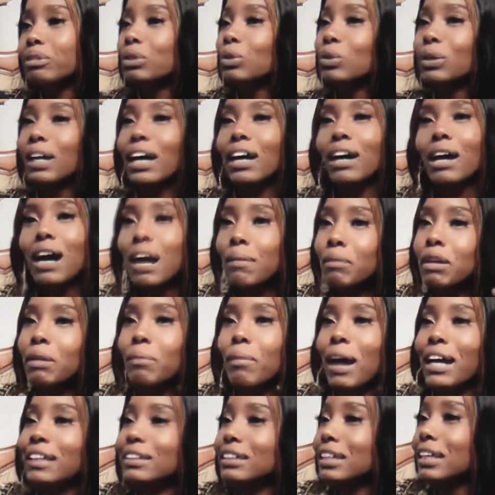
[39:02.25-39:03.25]
You can come
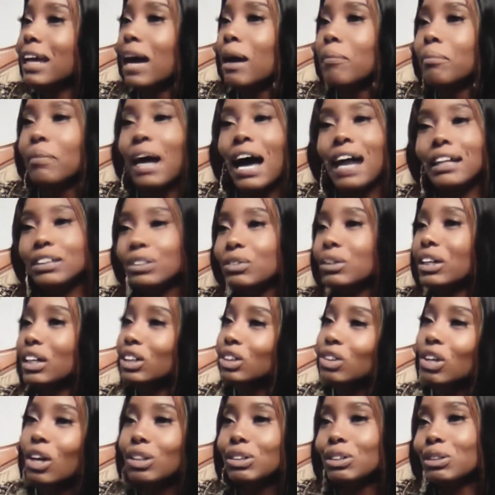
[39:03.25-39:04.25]
in my DM and you
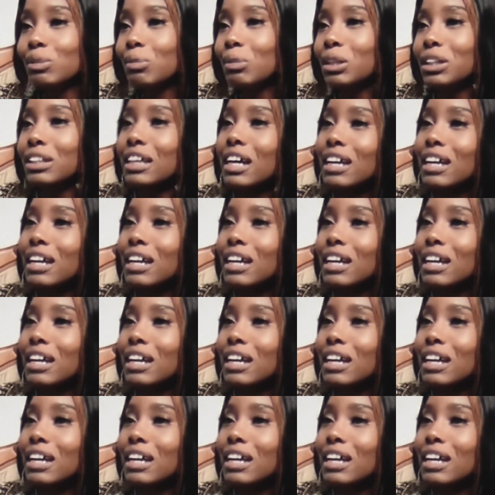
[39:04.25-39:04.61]
can talk to me.